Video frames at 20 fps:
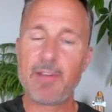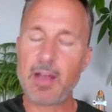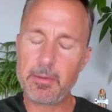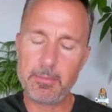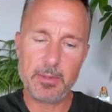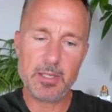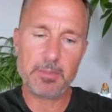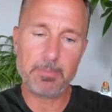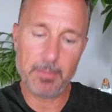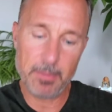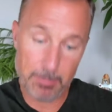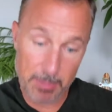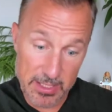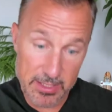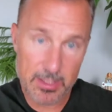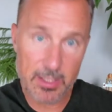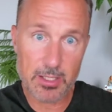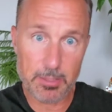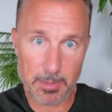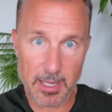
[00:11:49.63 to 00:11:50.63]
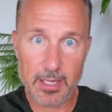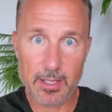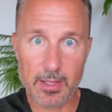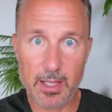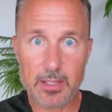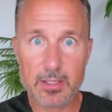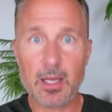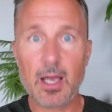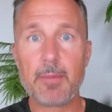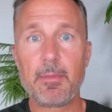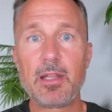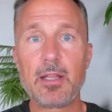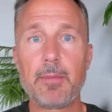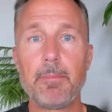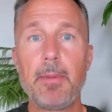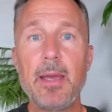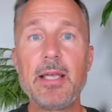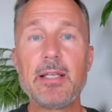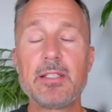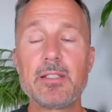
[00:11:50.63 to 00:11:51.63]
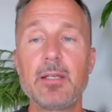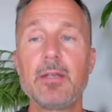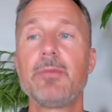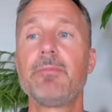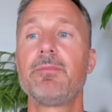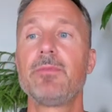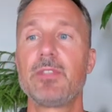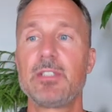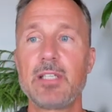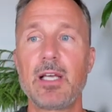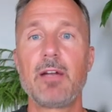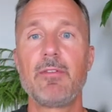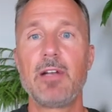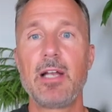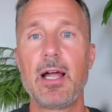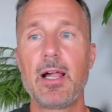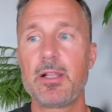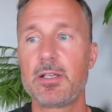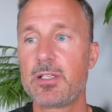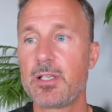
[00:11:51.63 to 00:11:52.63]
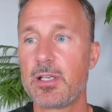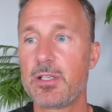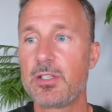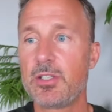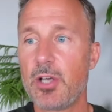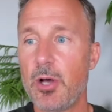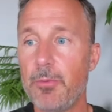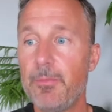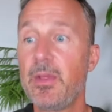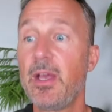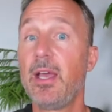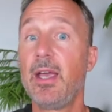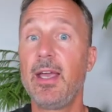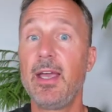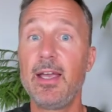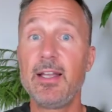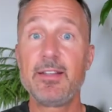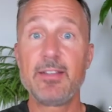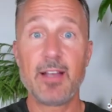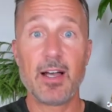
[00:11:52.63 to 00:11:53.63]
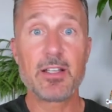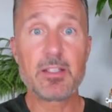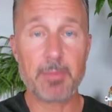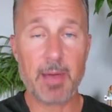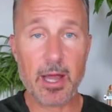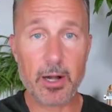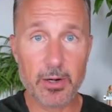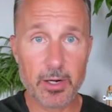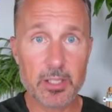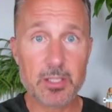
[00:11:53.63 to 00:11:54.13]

I'd be busy spending that time on the base set of analysis. So it does matter.